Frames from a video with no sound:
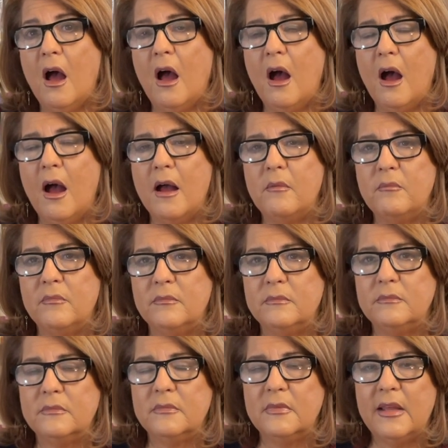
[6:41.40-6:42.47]
Um,
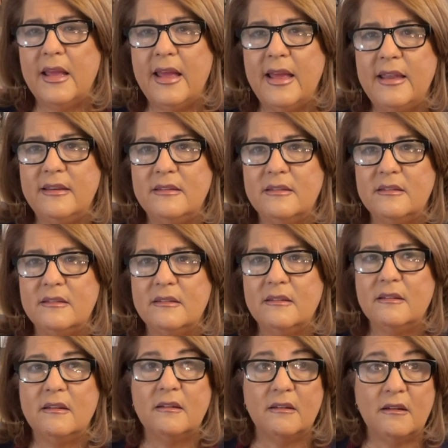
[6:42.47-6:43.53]
and
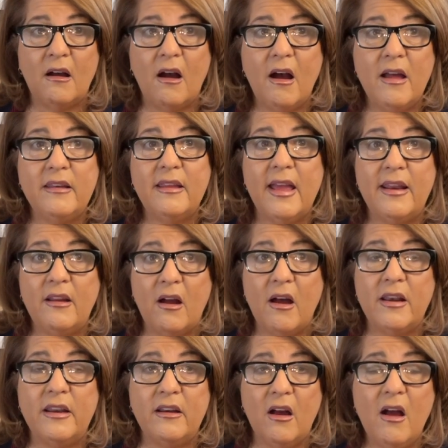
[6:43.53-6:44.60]
on and
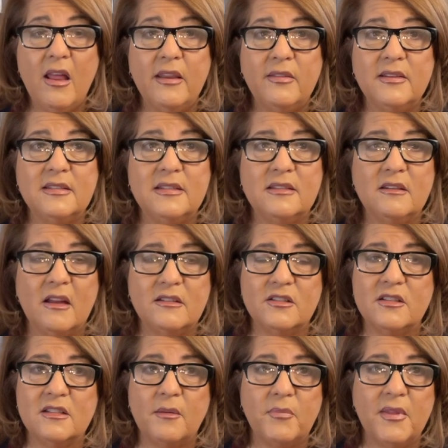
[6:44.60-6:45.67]
on and on. And this is not
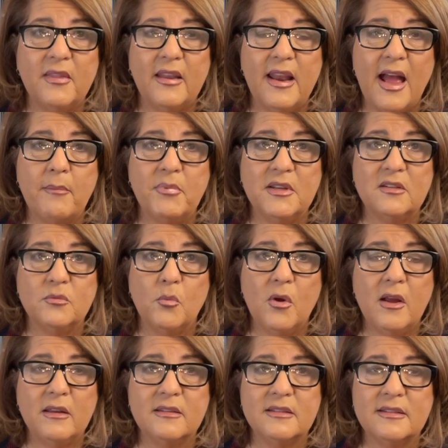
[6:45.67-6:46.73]
just something that happens
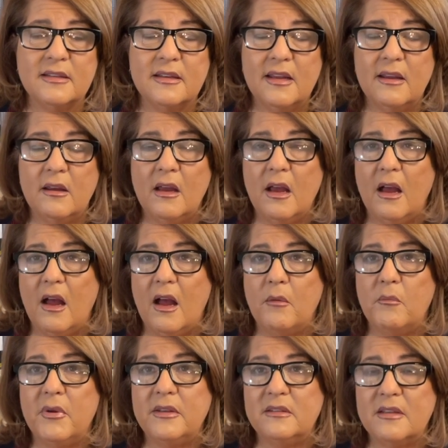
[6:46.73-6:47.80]
once,
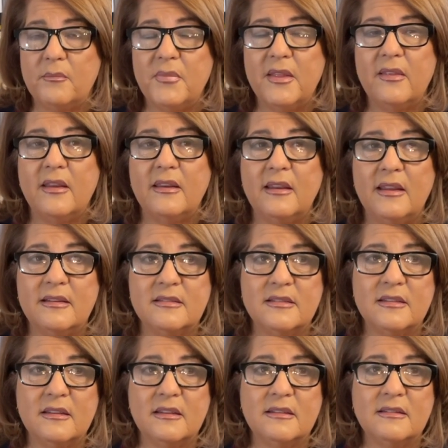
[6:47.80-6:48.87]
um, but something that
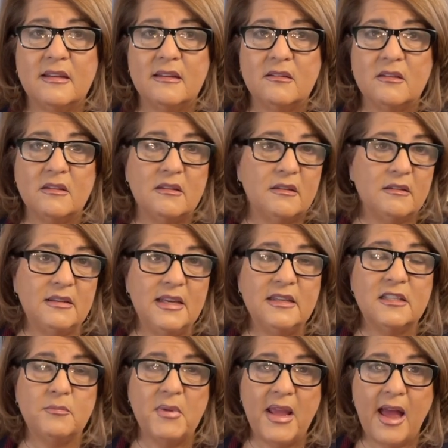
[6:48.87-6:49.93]
is, is
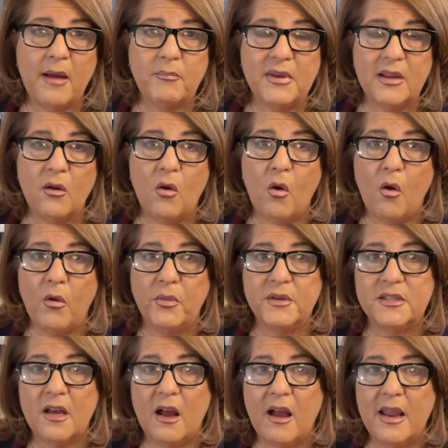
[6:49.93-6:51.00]
needs to be happening all the
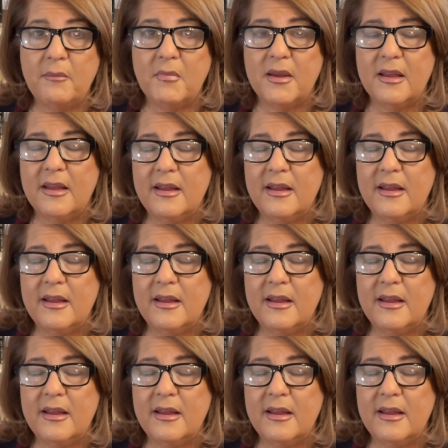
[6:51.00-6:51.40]
time.